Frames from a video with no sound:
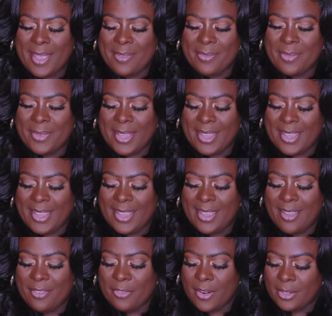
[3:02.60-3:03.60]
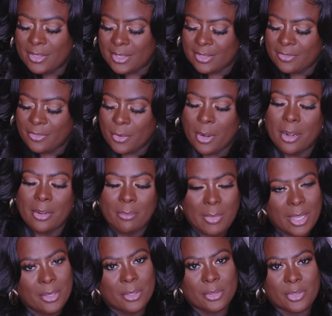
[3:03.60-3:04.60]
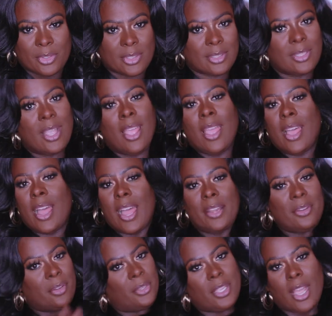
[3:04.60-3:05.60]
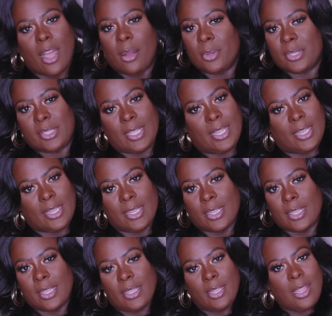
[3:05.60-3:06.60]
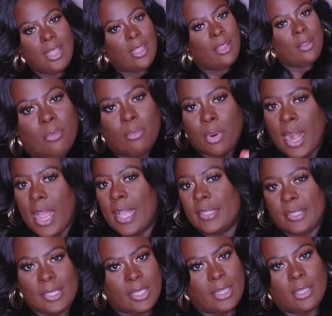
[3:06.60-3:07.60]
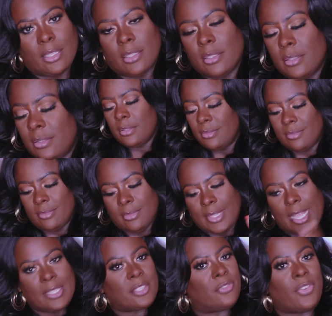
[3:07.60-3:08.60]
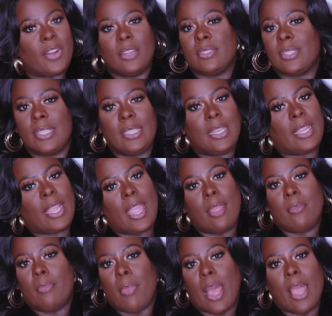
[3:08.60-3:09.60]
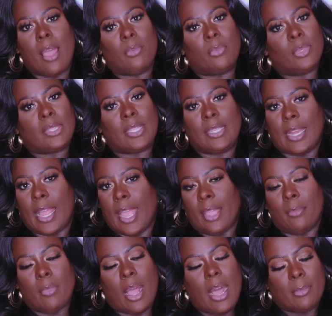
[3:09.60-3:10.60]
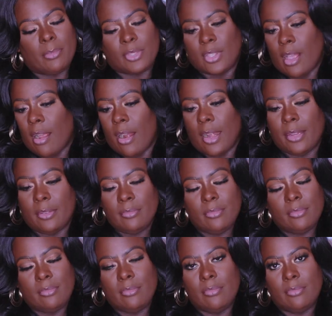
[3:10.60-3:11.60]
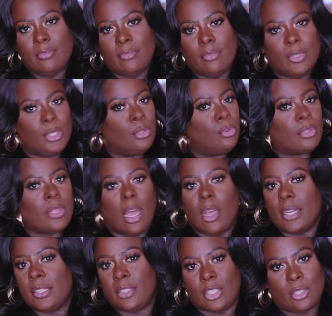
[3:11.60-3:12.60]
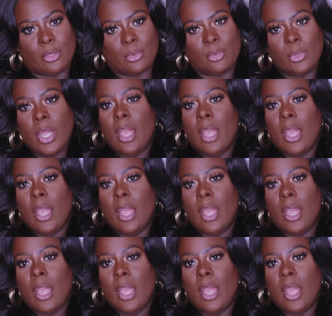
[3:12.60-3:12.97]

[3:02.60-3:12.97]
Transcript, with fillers: baby. First and foremost, I know y'all was thinking it, Brizella. That's the first thing that came to mind with the name. I'm sorry. You thought it too.